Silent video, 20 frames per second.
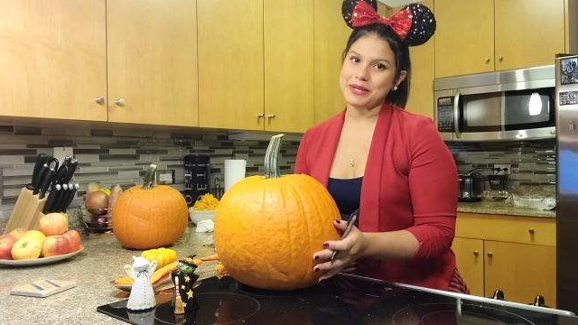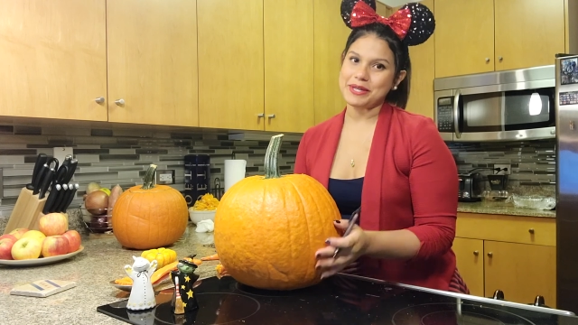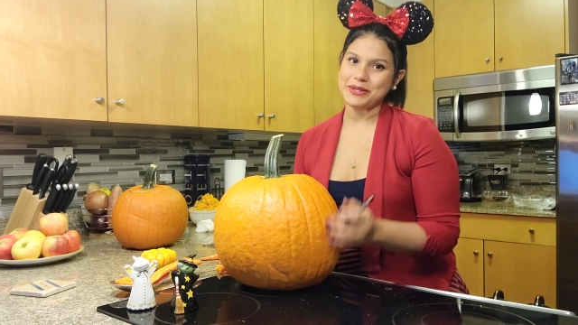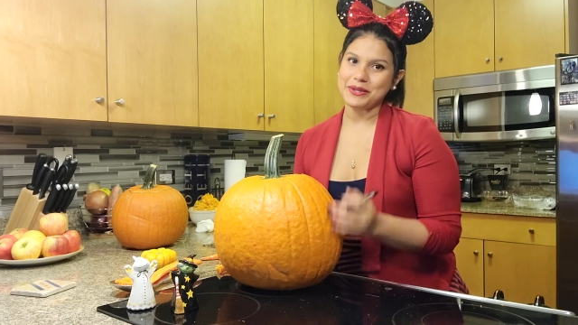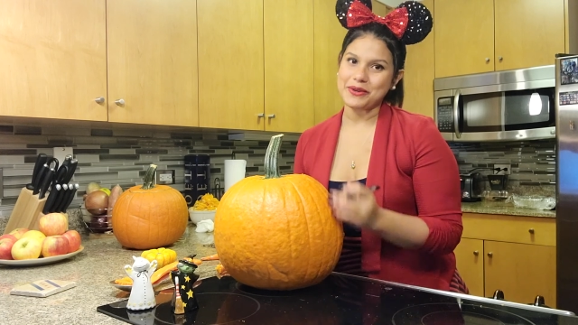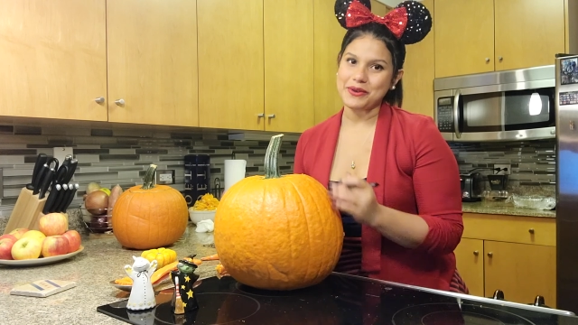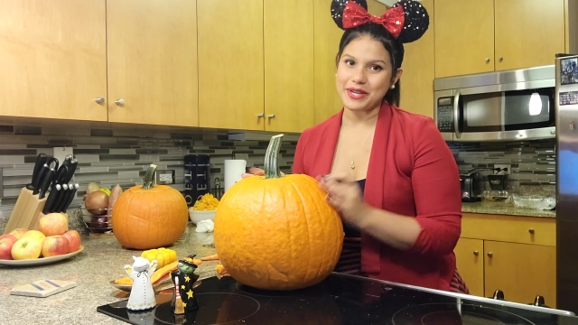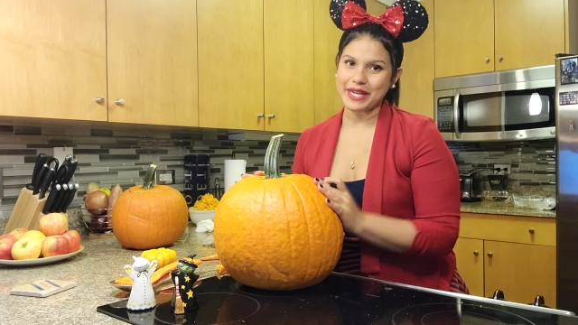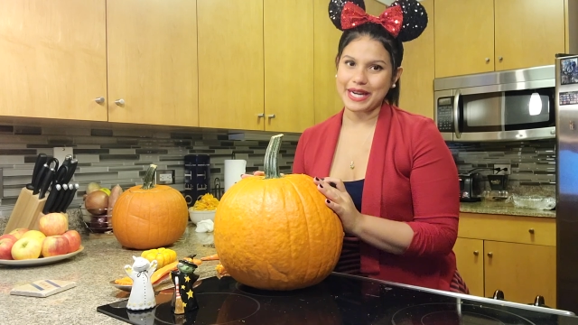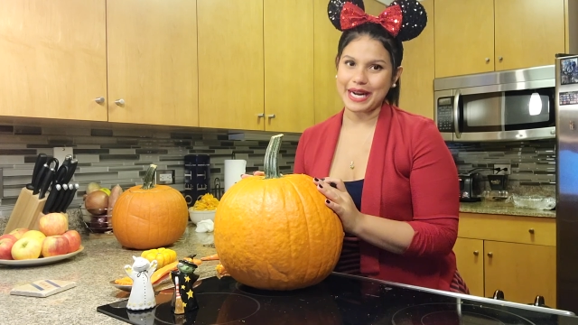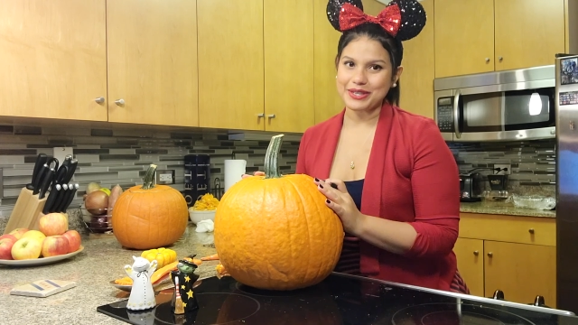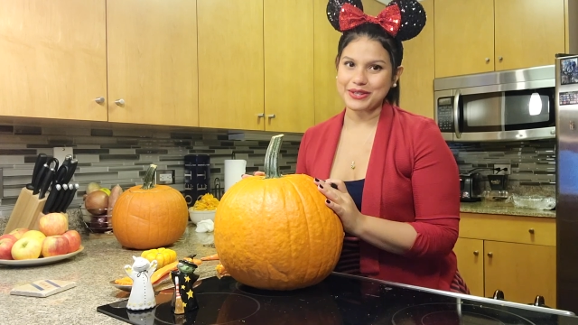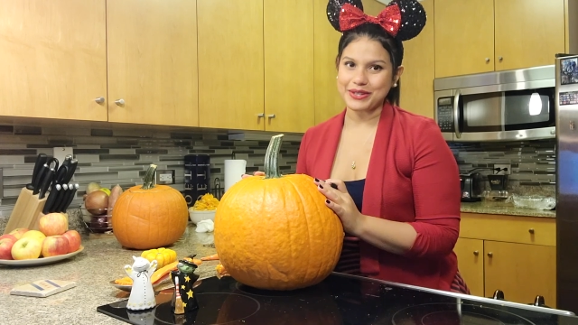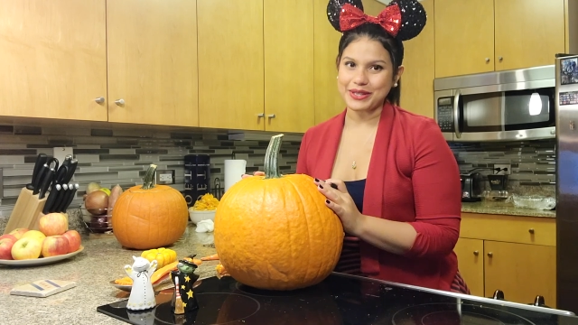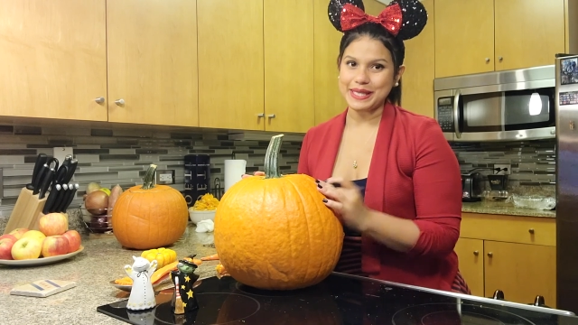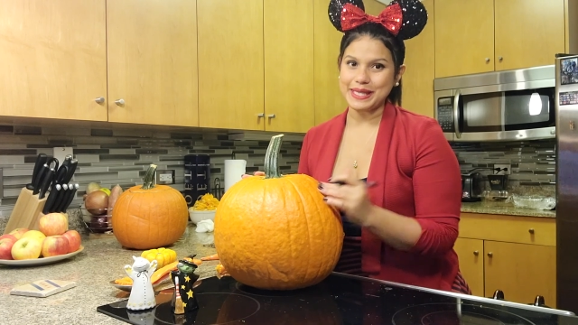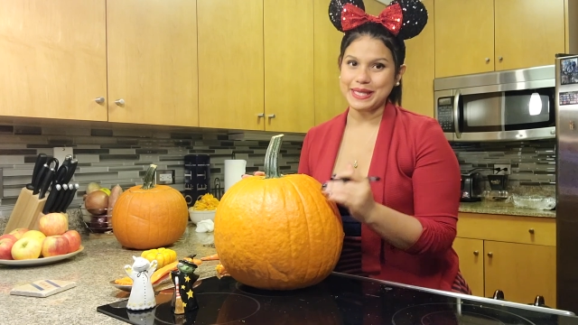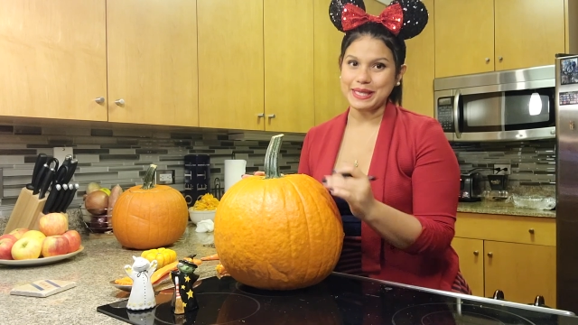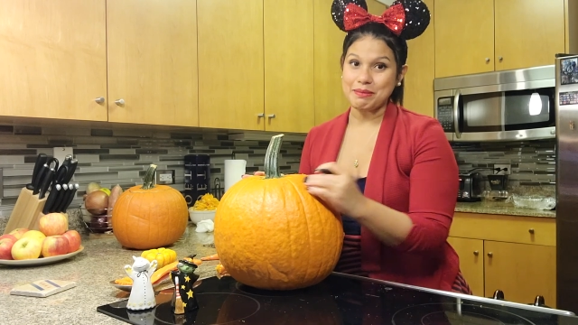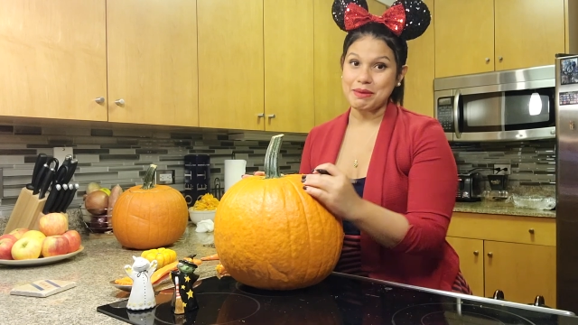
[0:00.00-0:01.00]
so you can actually
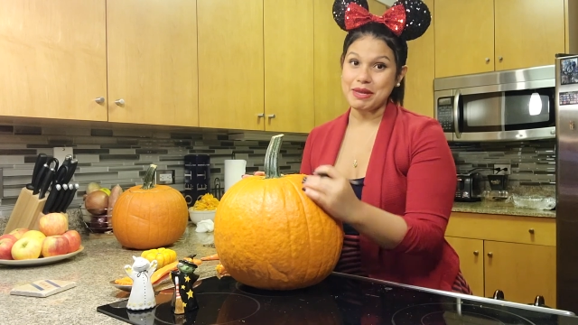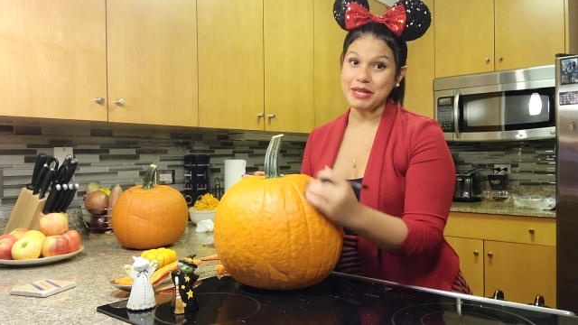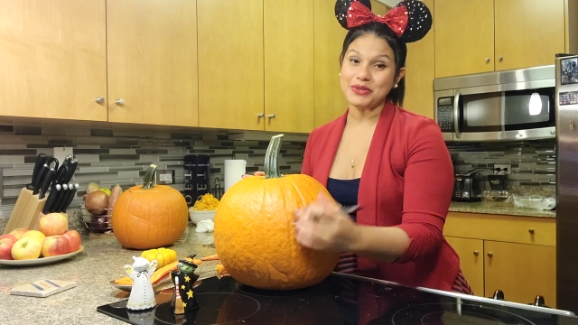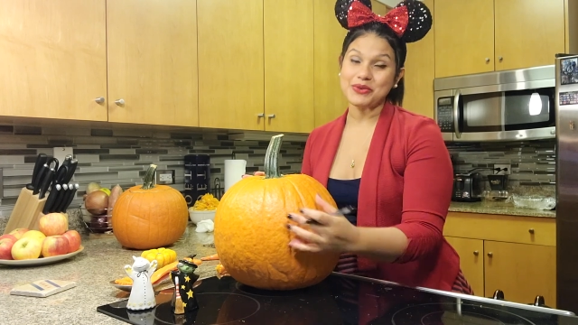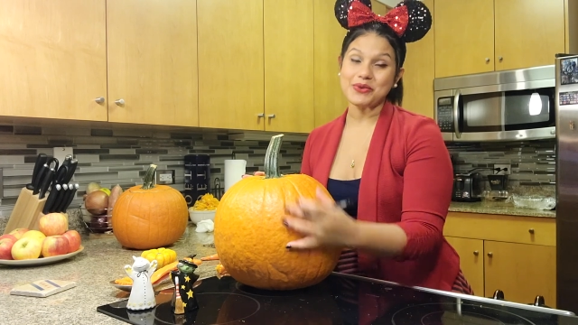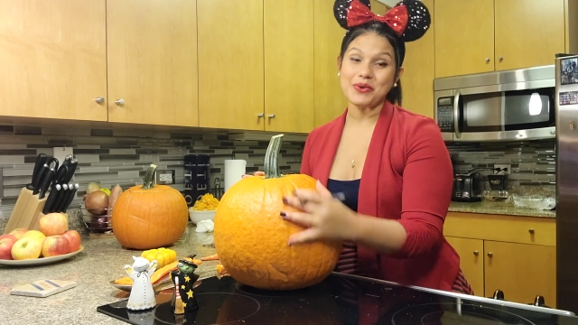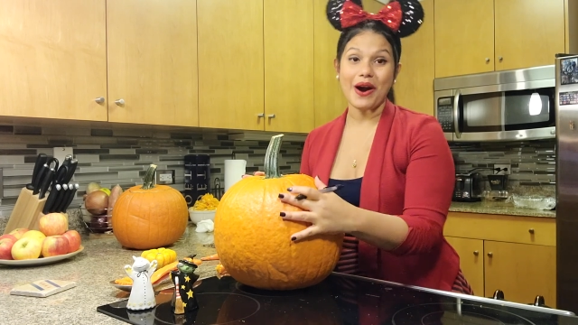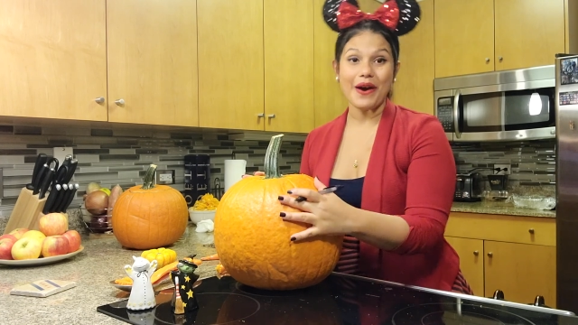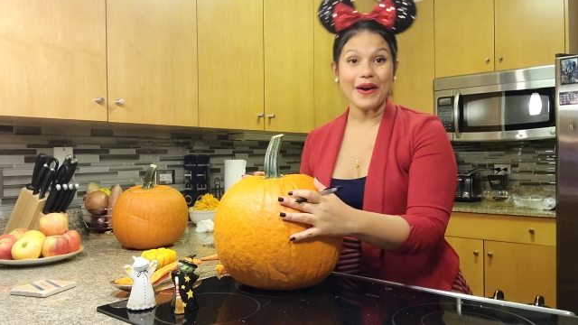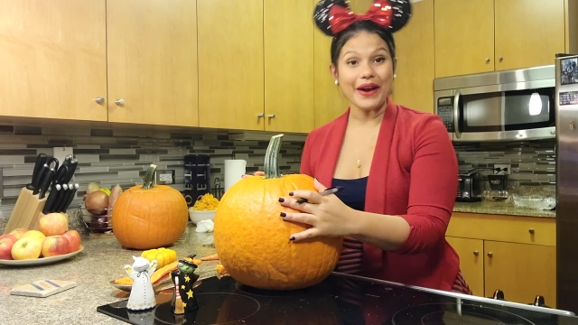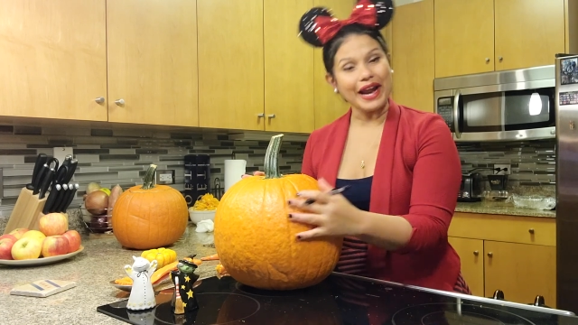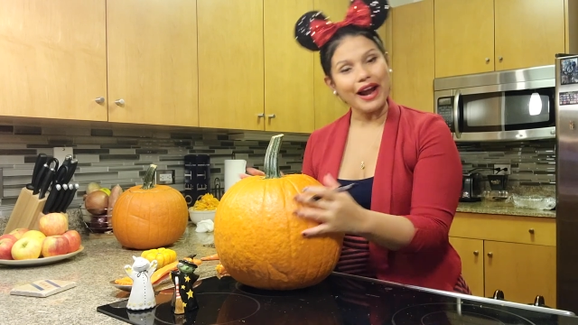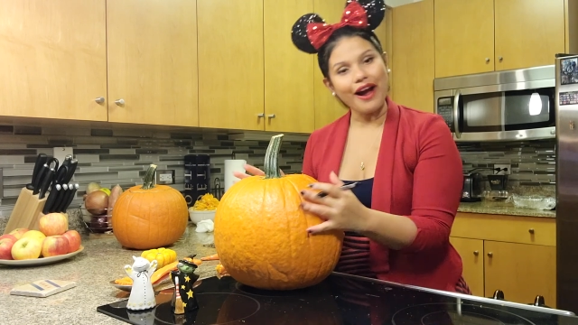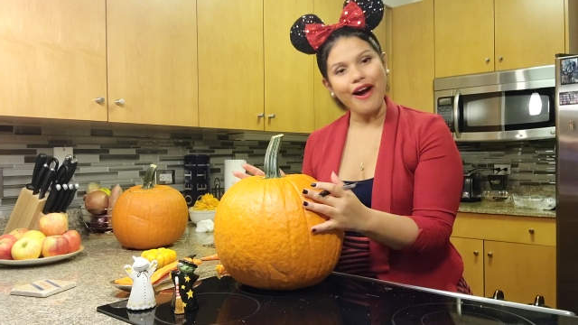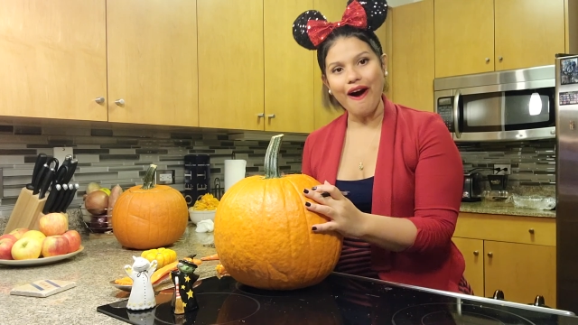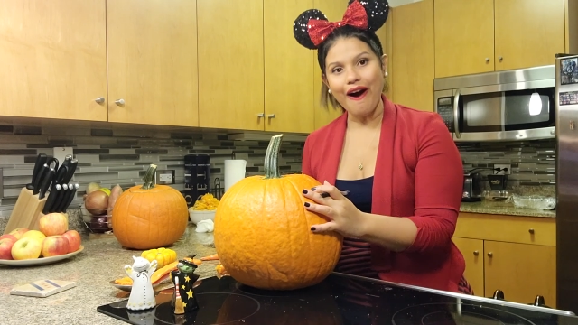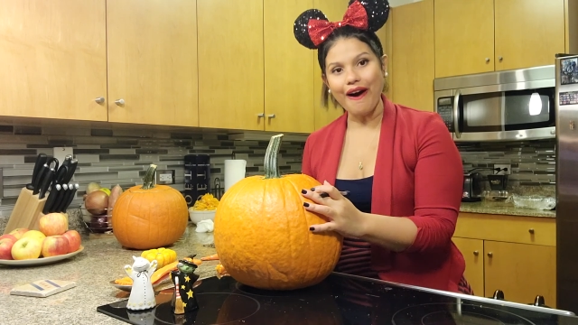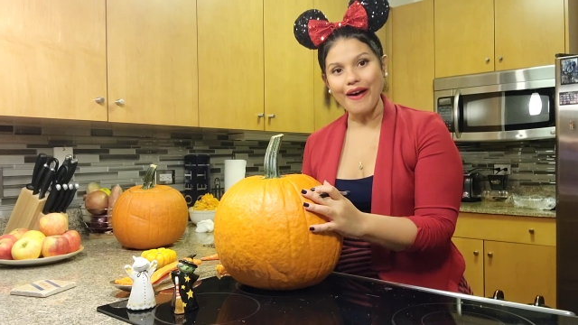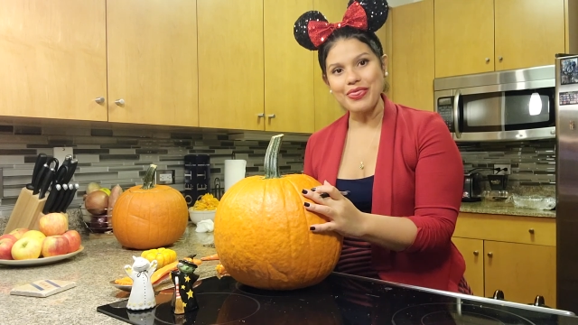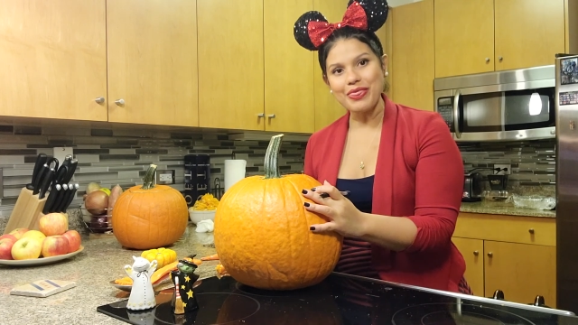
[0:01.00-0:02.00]
see me drawing
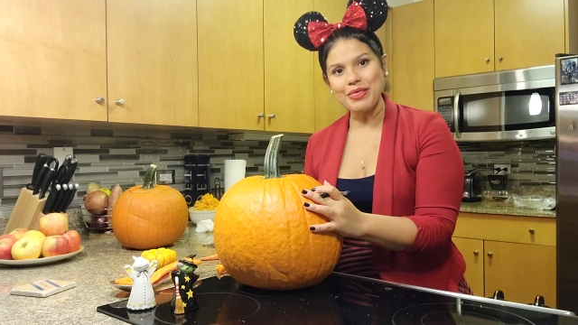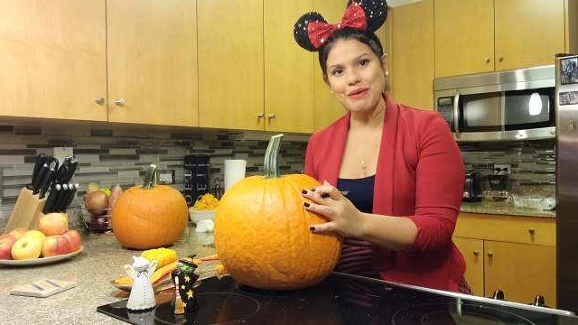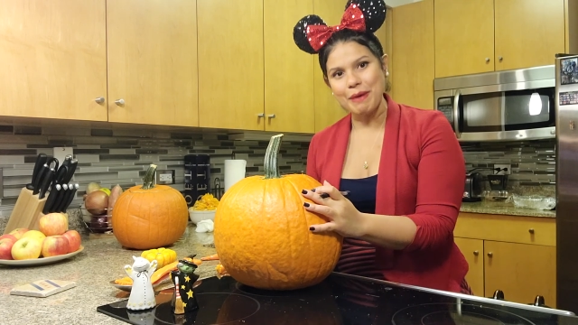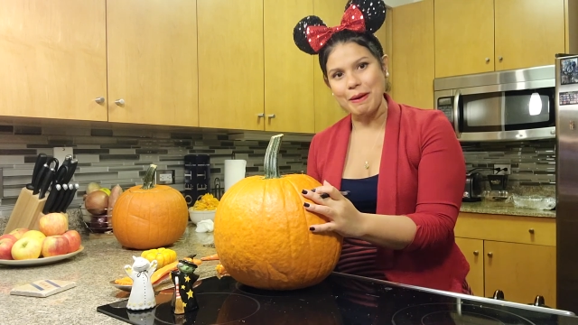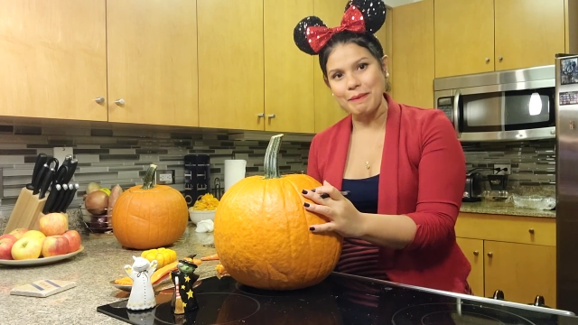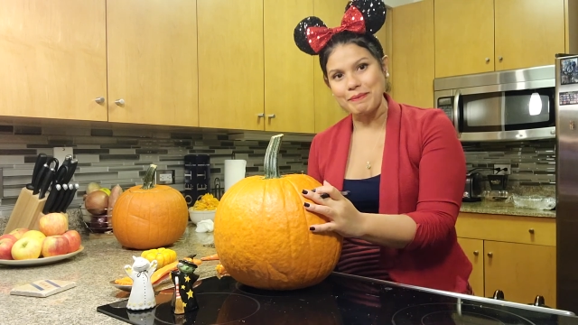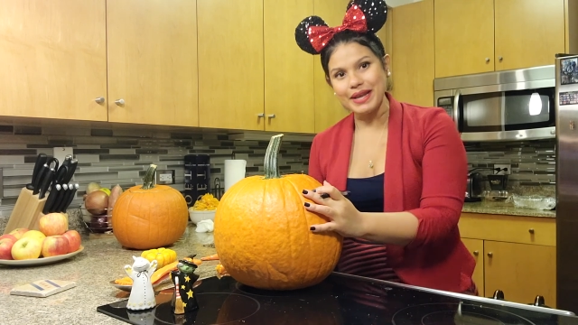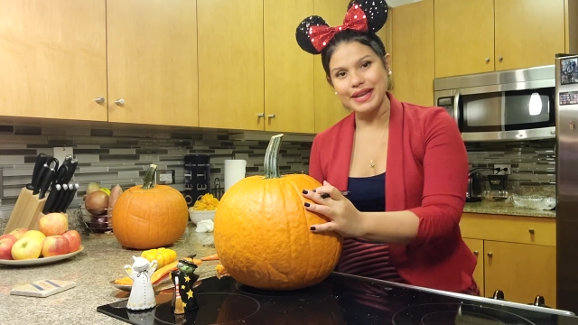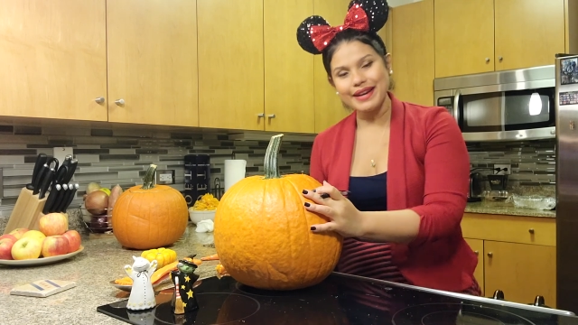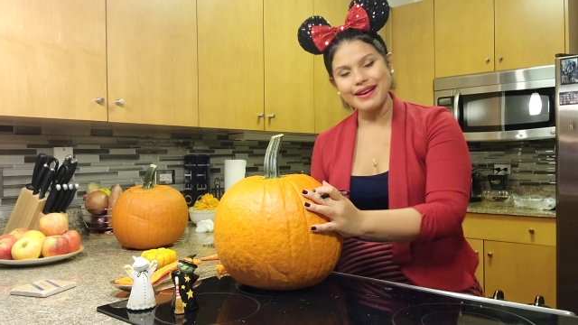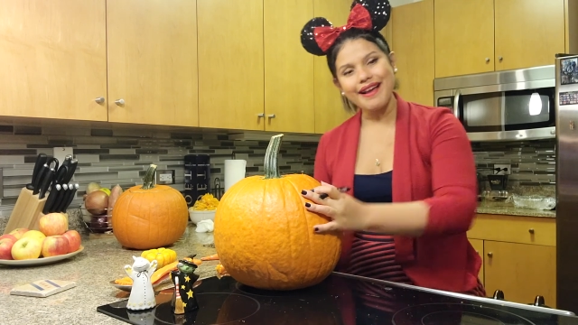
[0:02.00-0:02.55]
on the pumpkin.